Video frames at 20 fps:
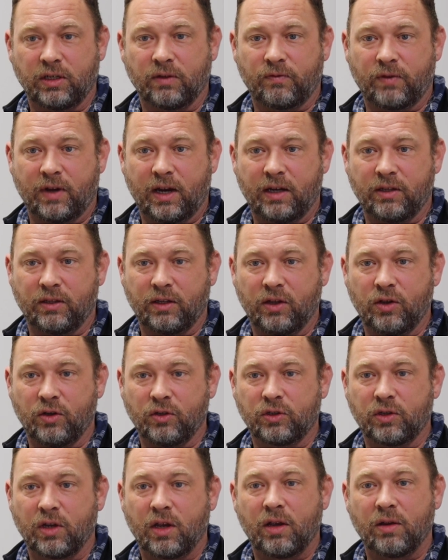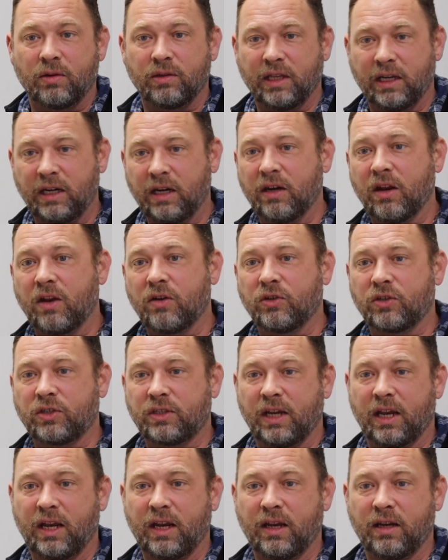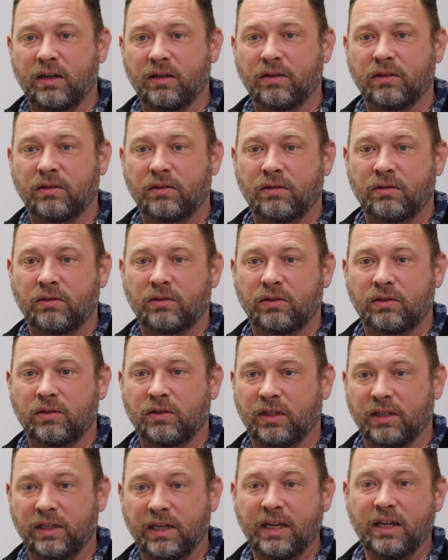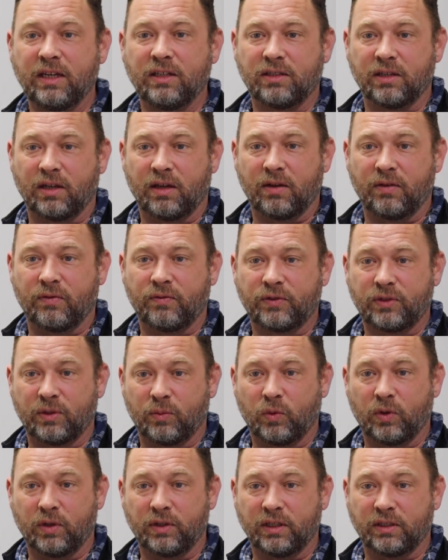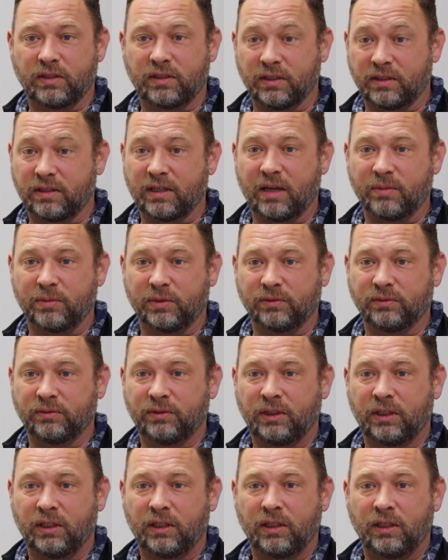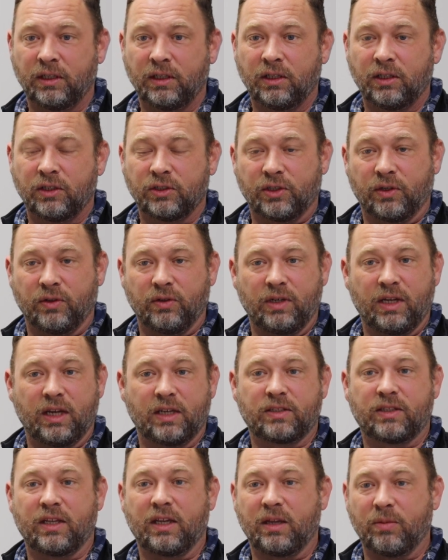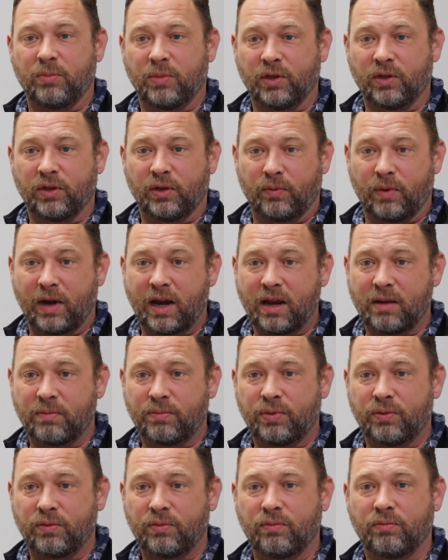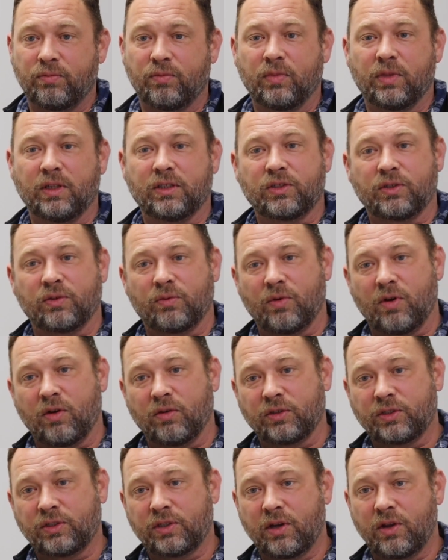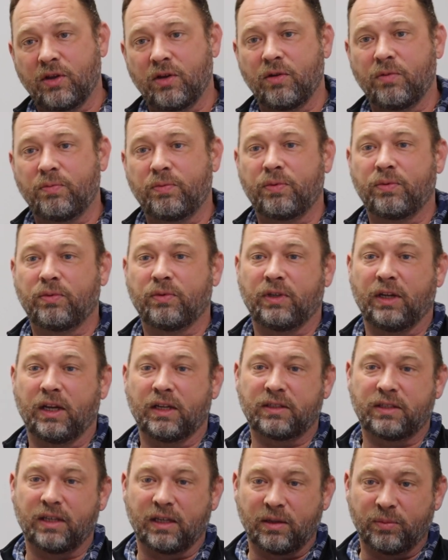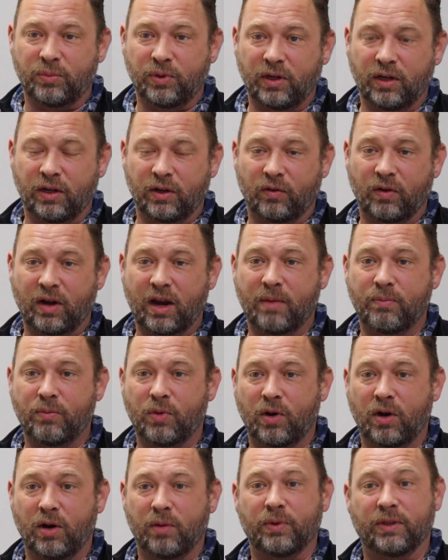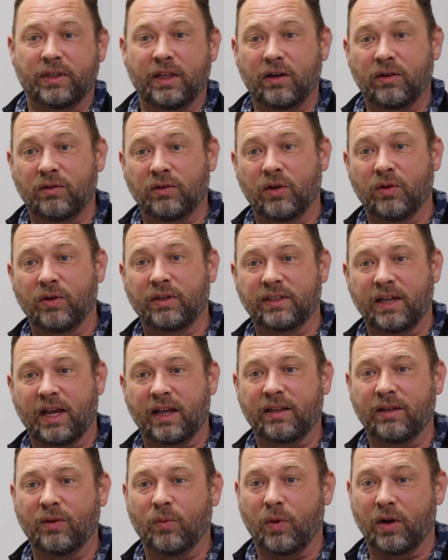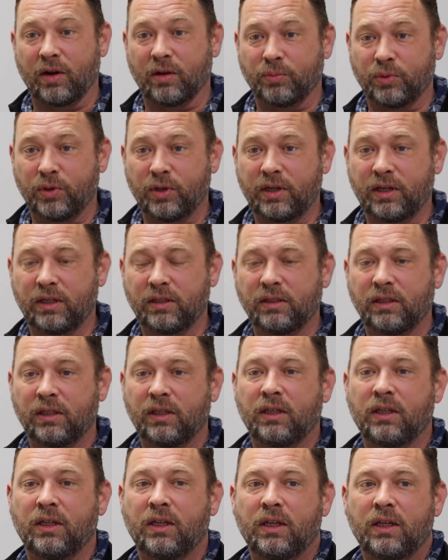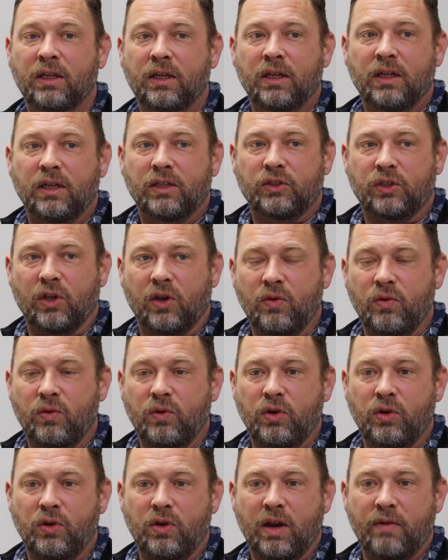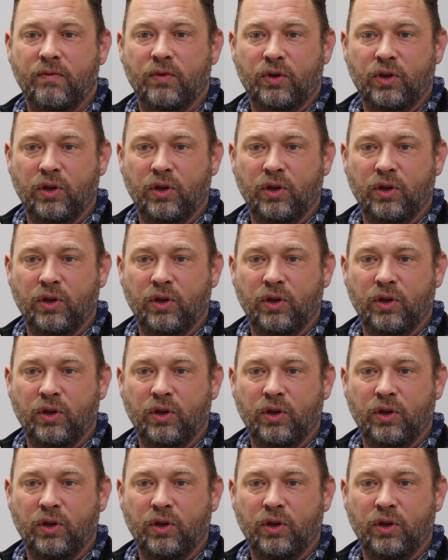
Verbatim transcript: could find those. They didn't understand the needs of someone that's disabled. So yes, they could build a ramp. It's the wrong slope. Yes, they could put in a grab bar, but they don't know exactly where to put it. So you never